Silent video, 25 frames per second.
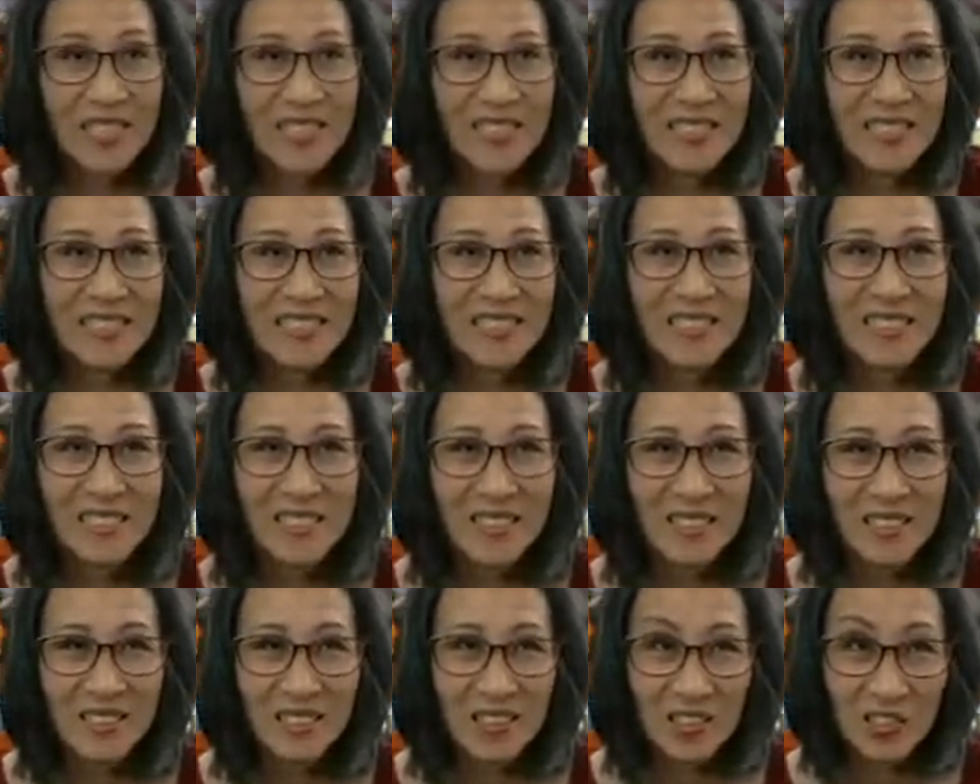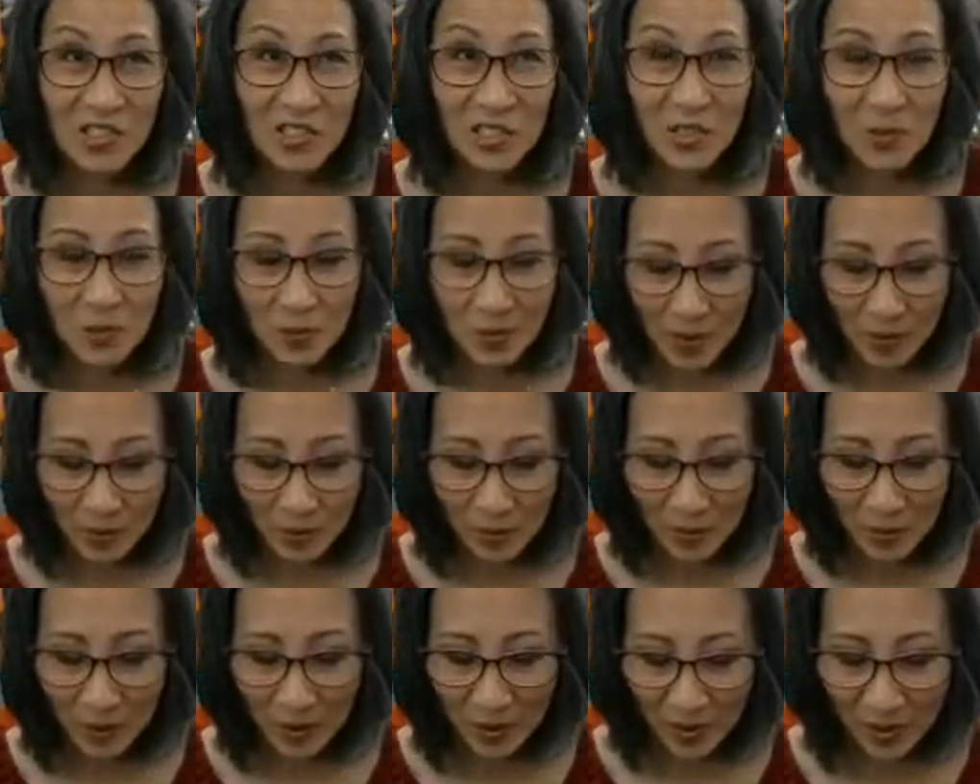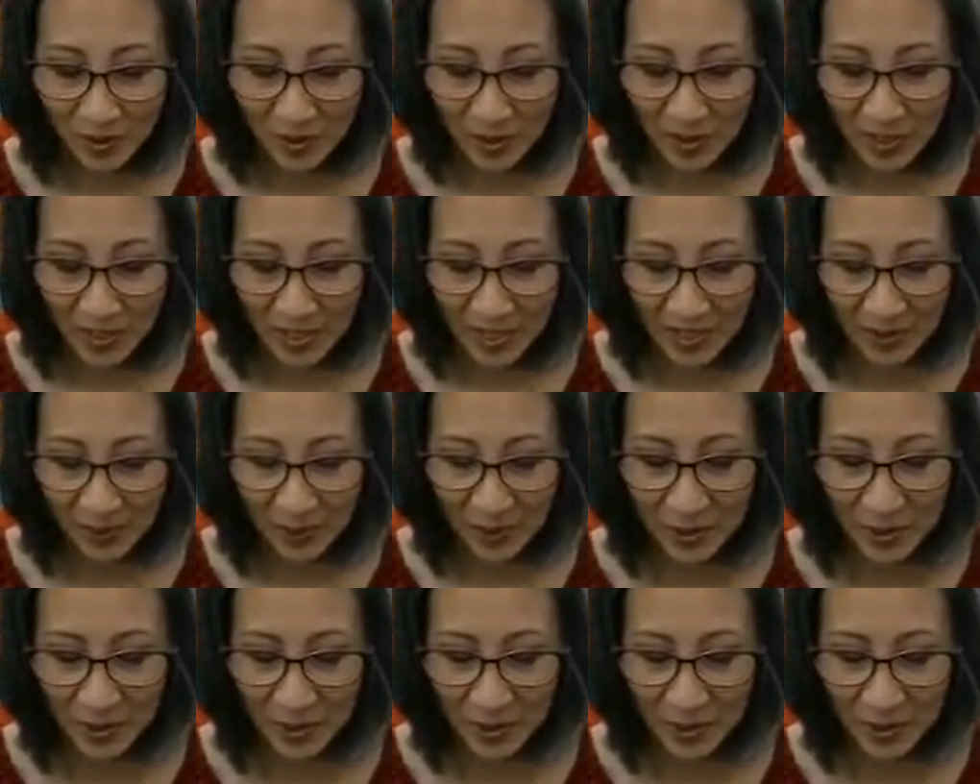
Do you see the problem here? It has to be